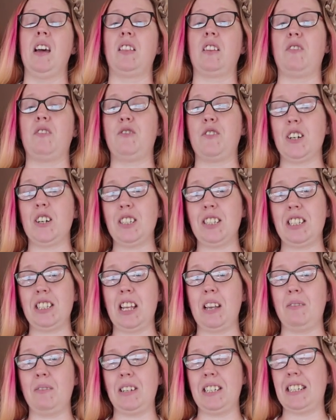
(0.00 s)
The first
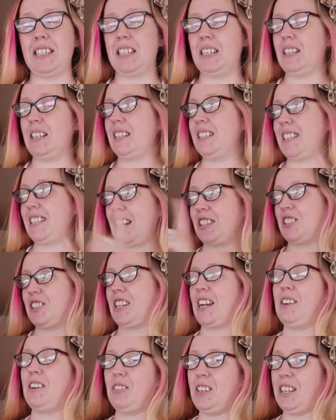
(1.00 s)
thing we did is actually
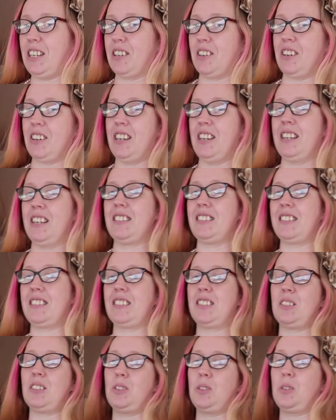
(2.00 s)
out here is
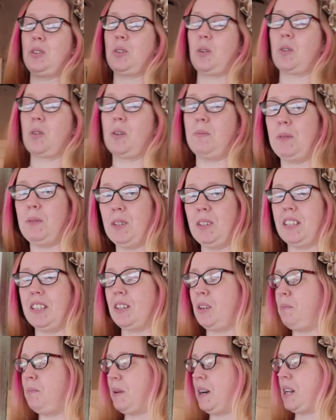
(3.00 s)
this adorable
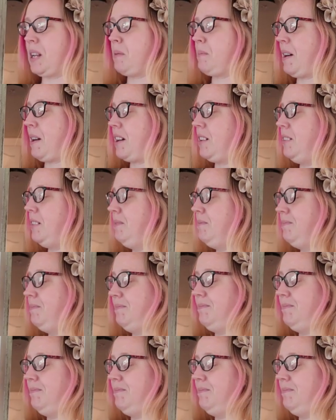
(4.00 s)
little bunny bell.